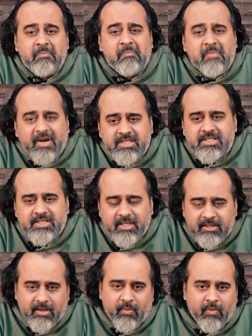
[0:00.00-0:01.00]
Much
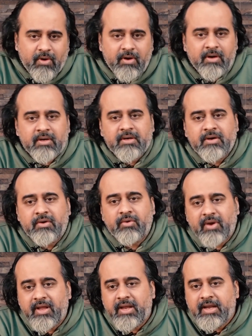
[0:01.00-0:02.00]
in the world
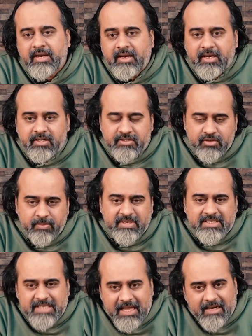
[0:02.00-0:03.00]
today needs to be
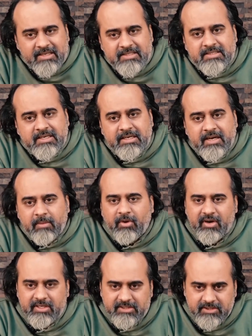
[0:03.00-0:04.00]
challenged and
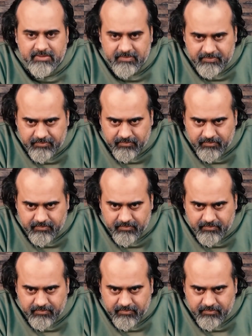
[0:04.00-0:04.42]
demolished.